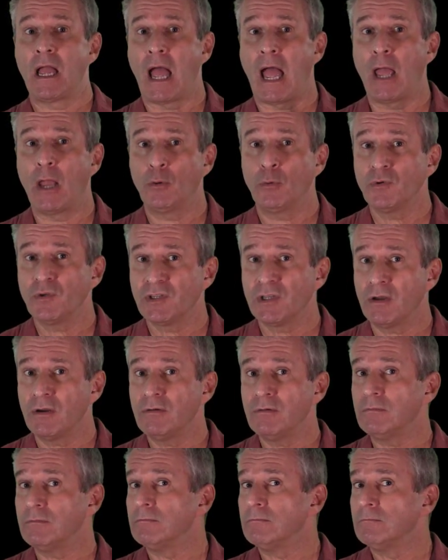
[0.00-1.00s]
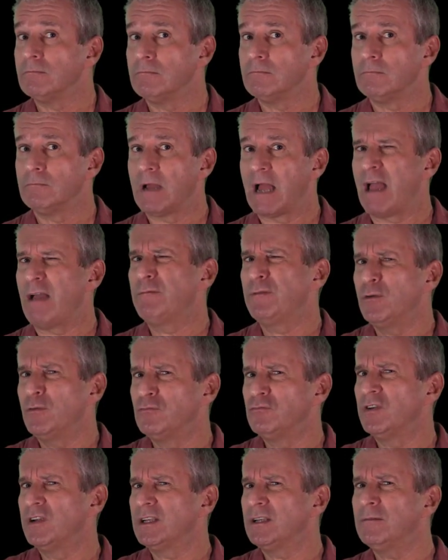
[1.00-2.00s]
And also, have you
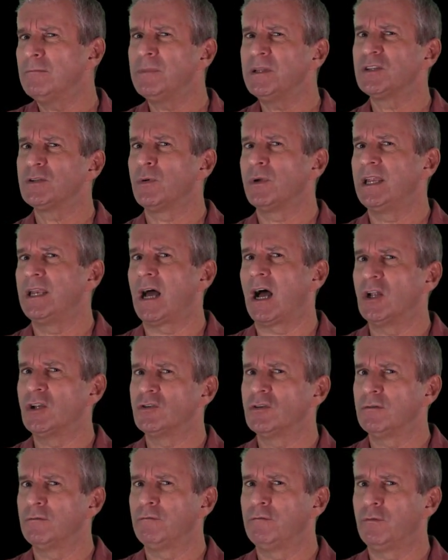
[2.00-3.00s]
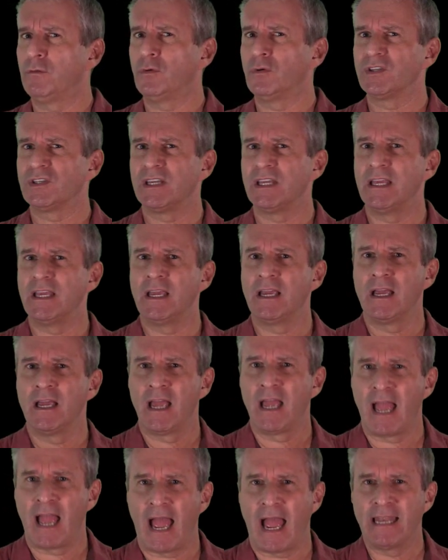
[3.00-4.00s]
written between 140
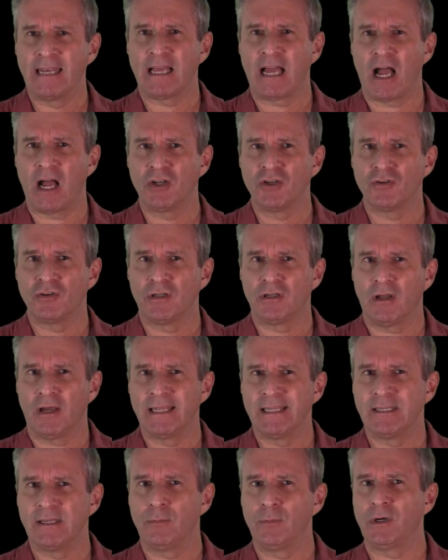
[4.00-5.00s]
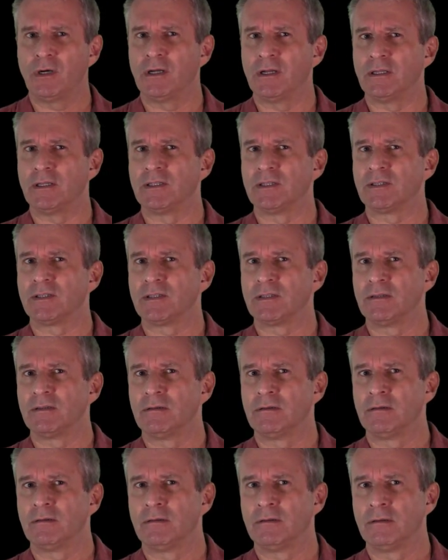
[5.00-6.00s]
and 190 words?
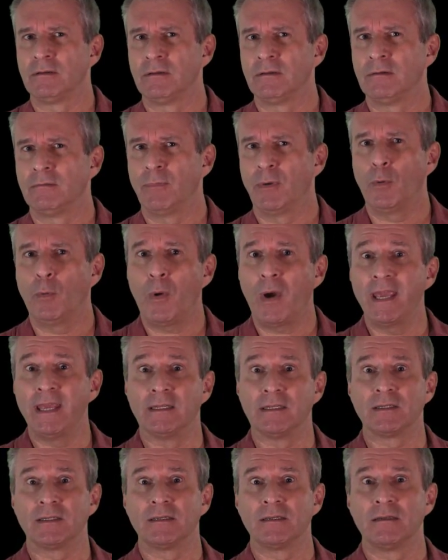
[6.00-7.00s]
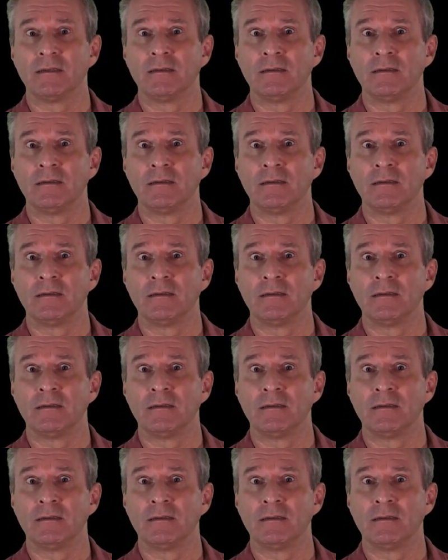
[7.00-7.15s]
But wait,